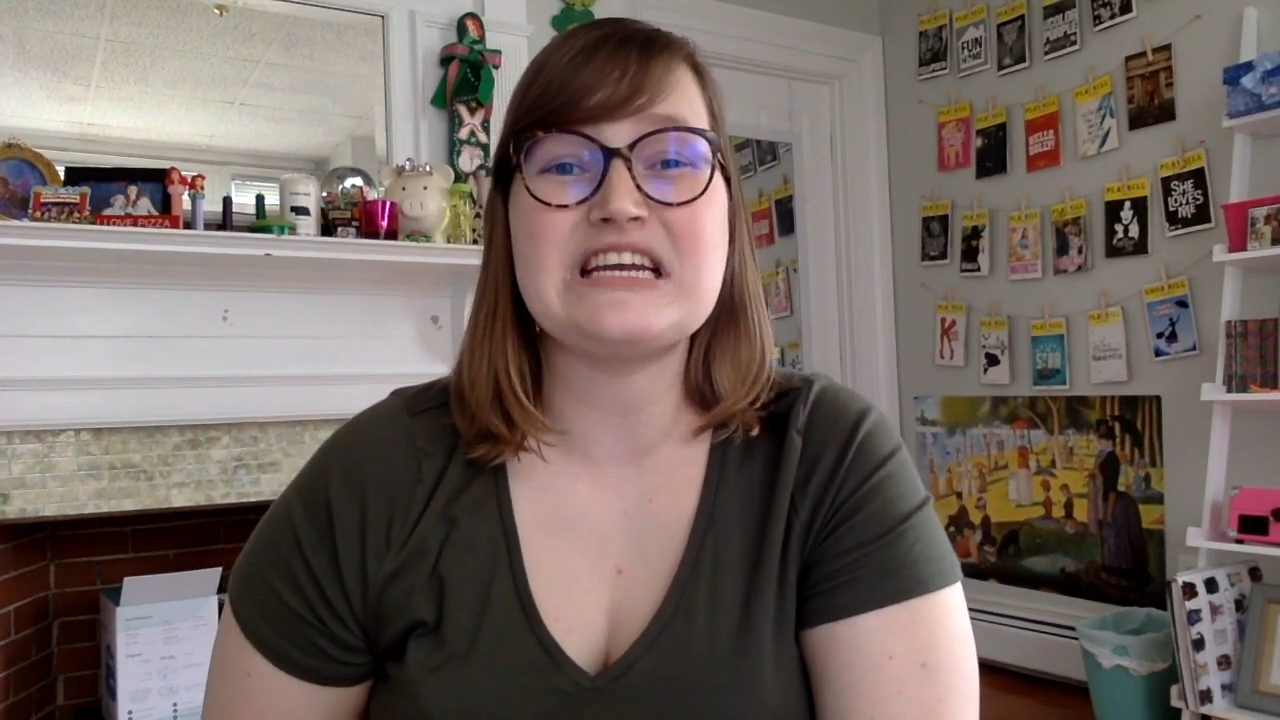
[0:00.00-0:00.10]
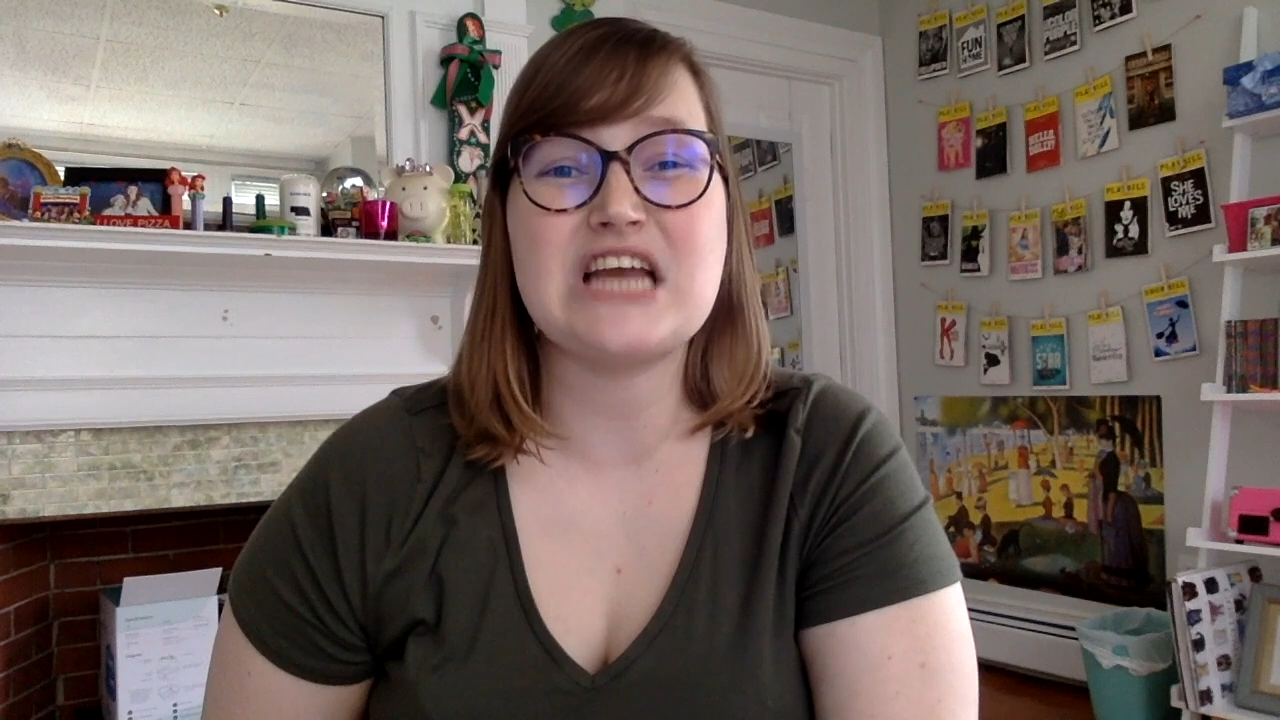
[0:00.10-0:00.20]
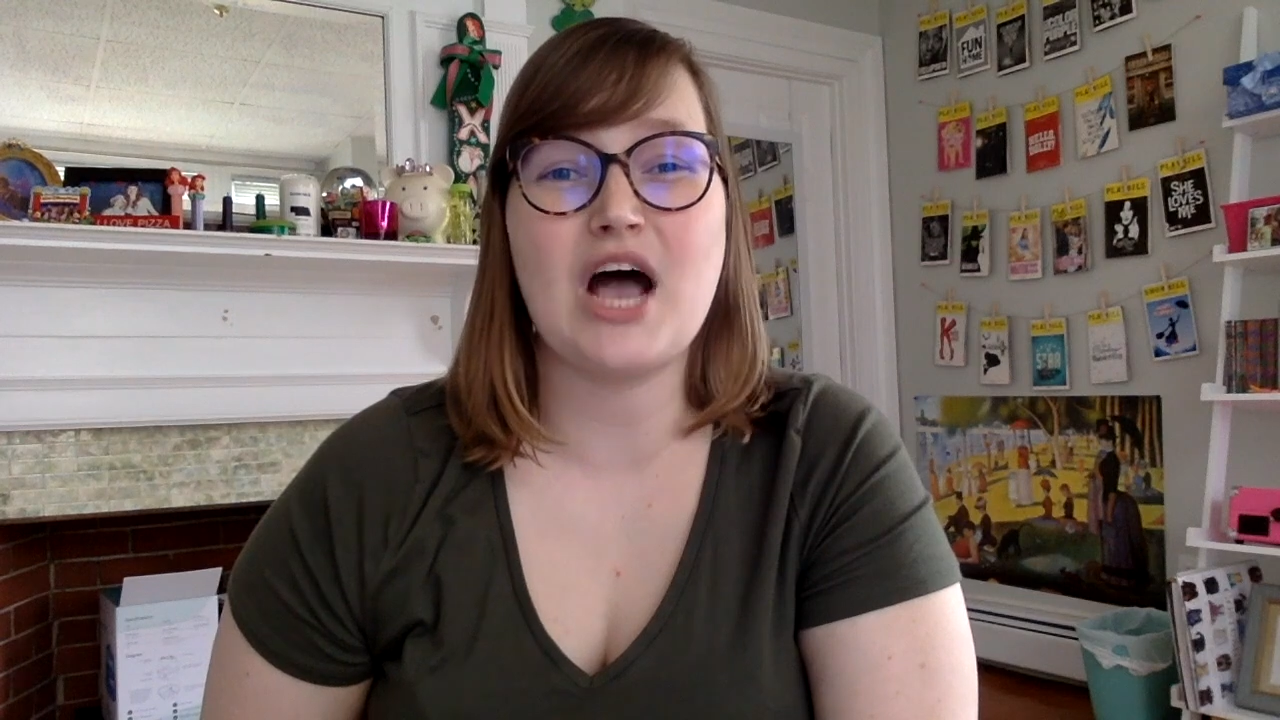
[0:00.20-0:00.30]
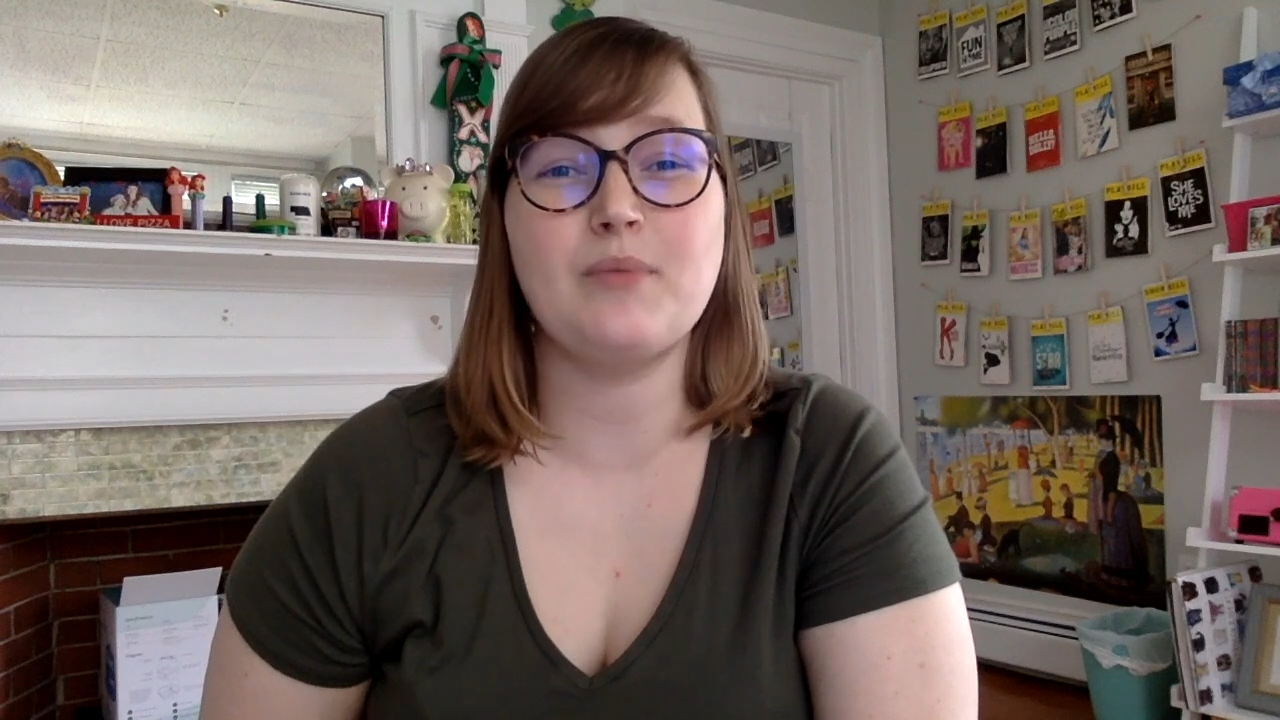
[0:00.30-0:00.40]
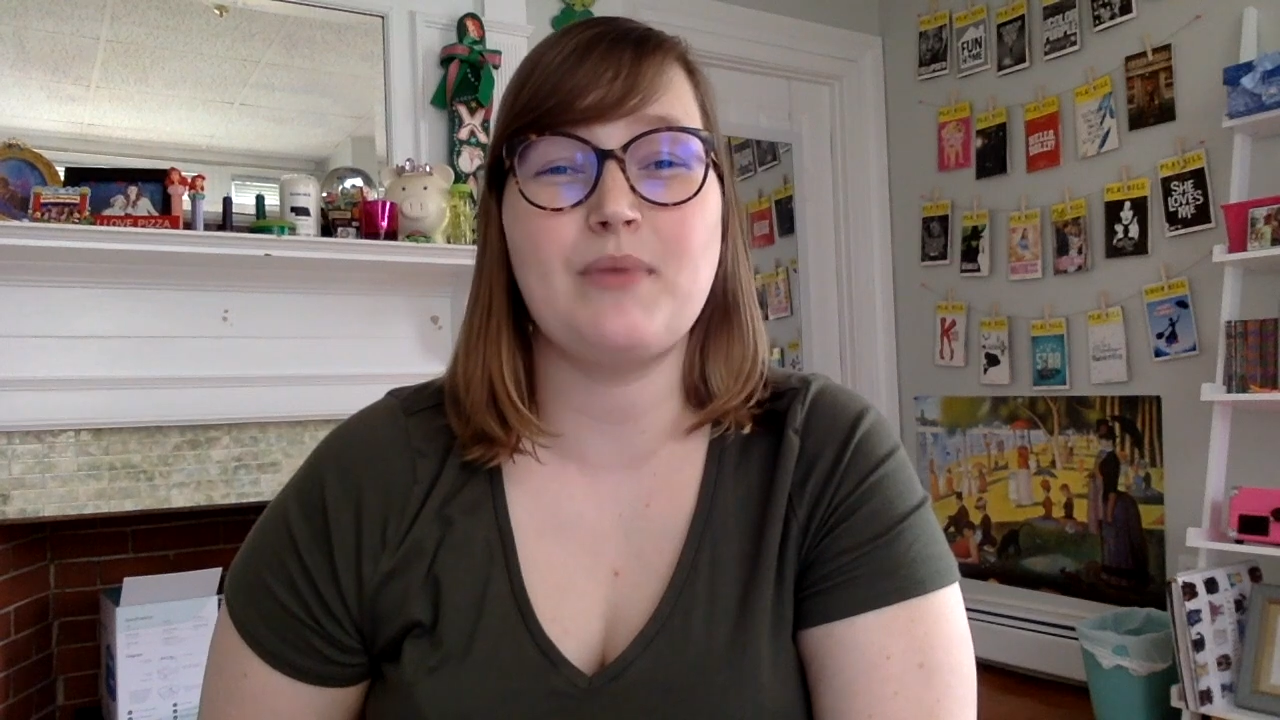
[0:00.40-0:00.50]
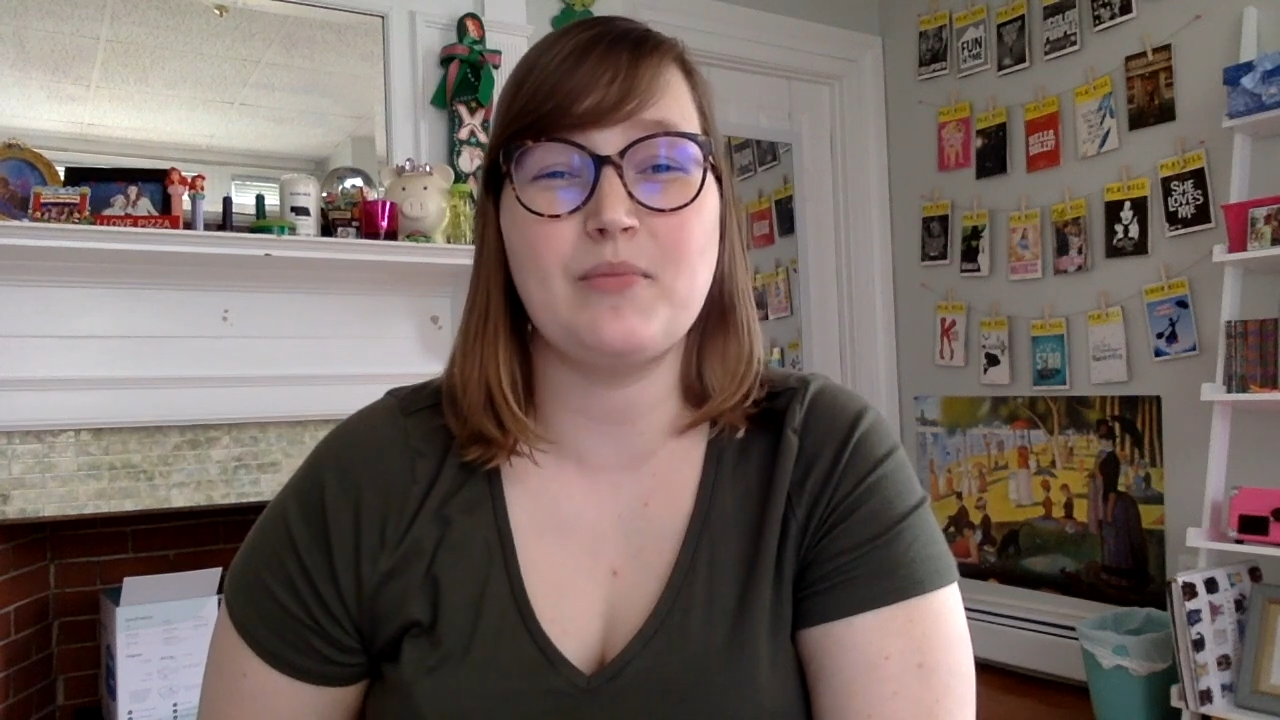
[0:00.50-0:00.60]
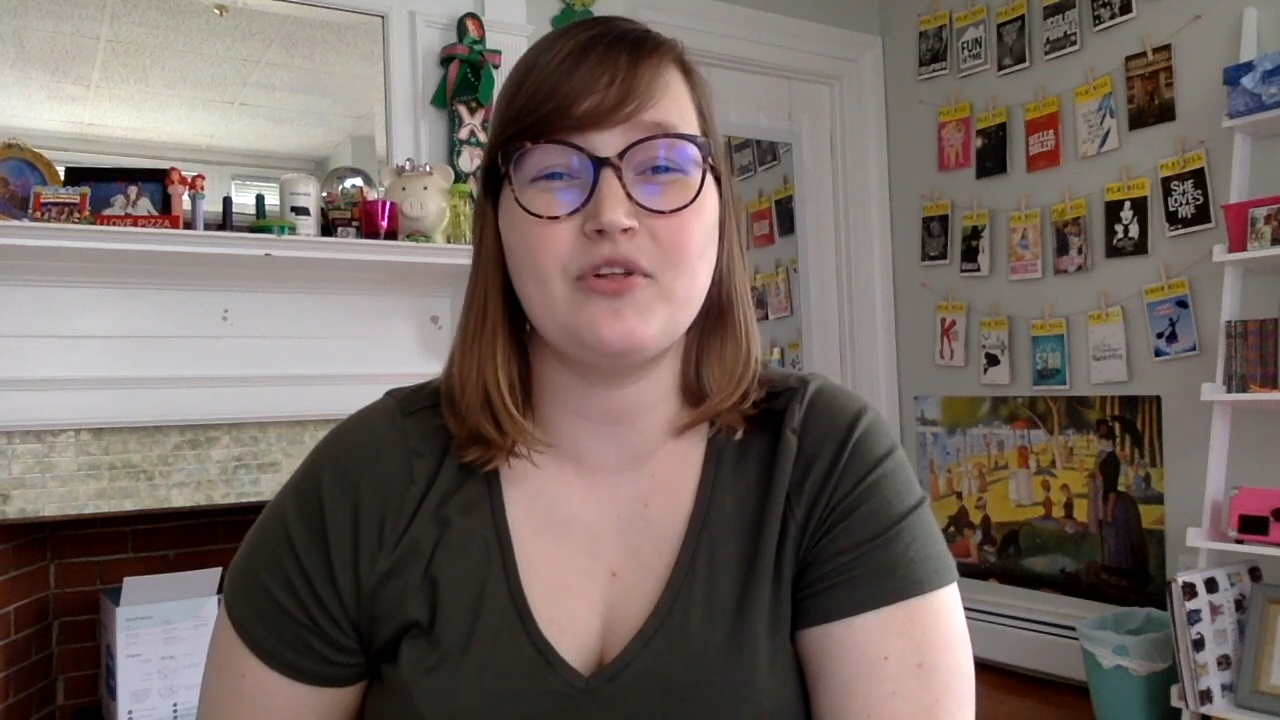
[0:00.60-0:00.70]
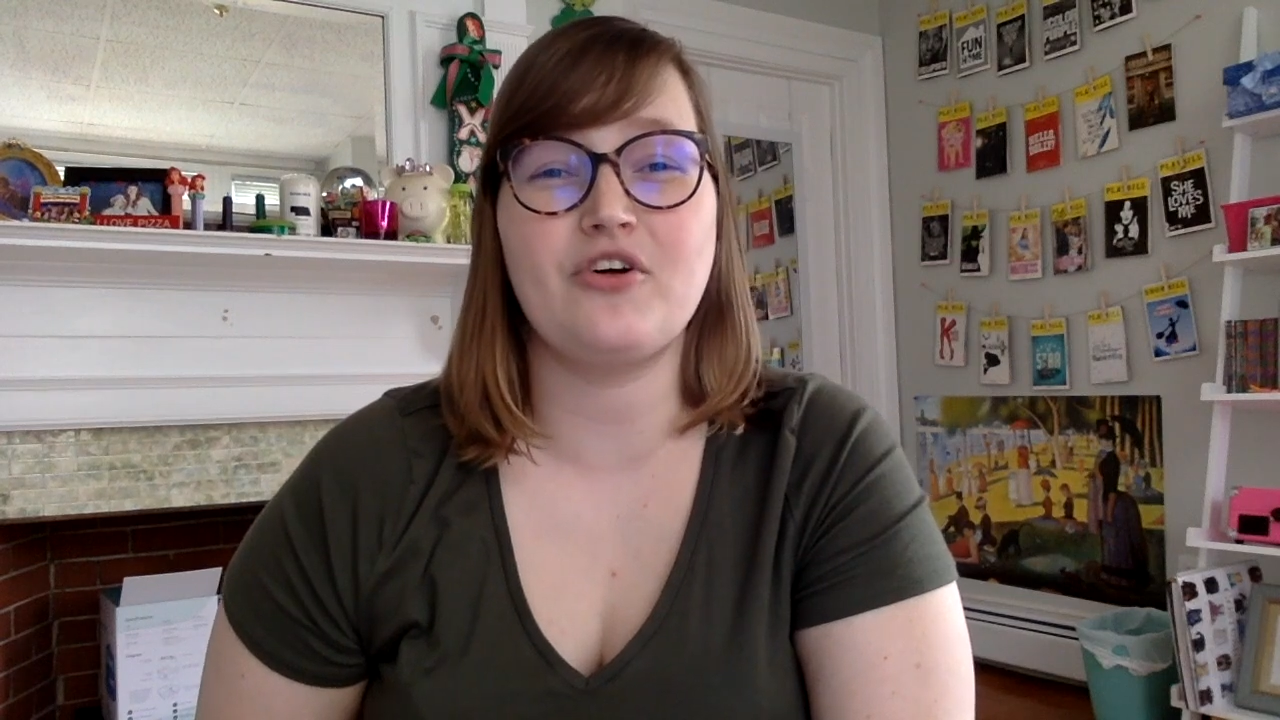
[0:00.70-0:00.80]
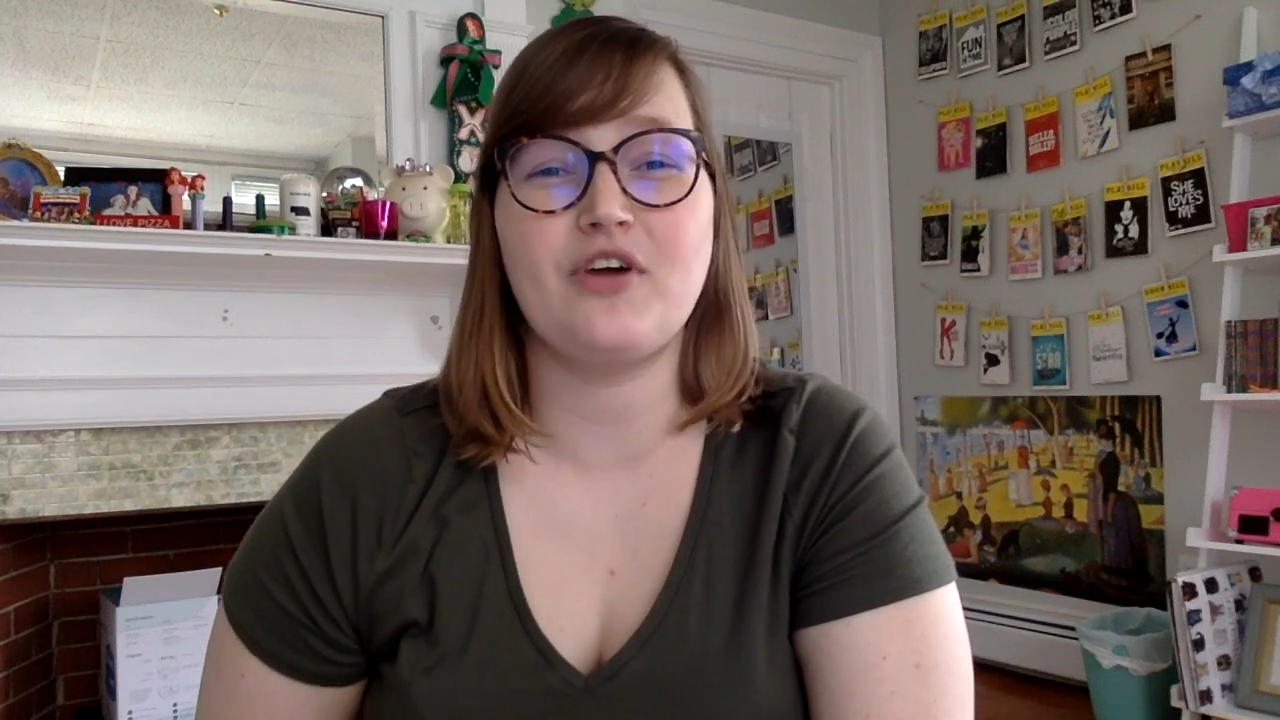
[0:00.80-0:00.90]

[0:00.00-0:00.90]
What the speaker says: non-biblical